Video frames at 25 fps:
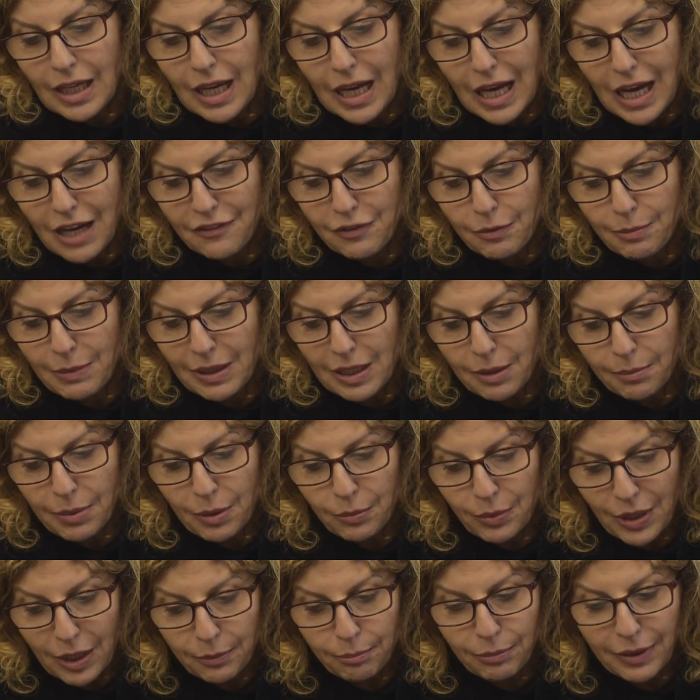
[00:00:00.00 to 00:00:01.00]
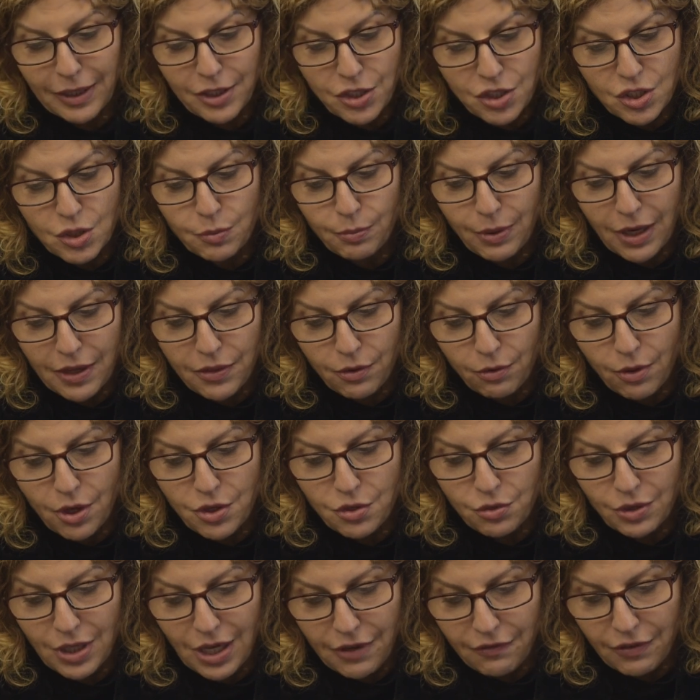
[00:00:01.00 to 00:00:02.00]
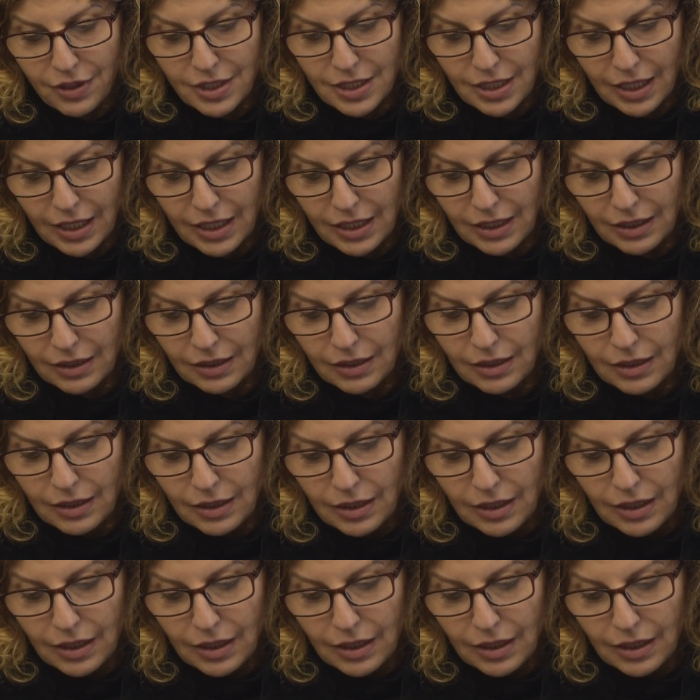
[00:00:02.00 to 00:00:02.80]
500,000 people had pledged to pray the rosary every day.